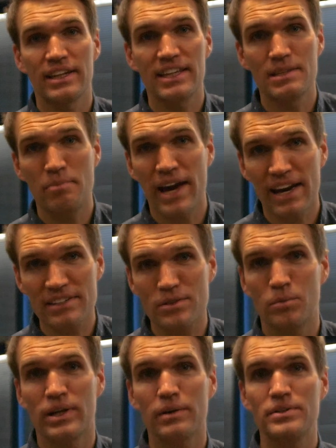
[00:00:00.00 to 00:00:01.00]
In the
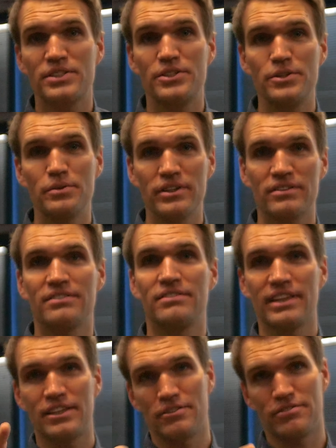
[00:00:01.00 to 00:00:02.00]
past, what I was doing,
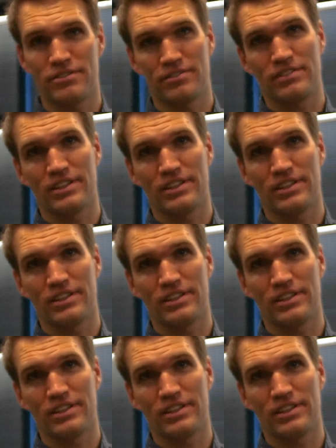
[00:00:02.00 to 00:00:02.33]
thank you for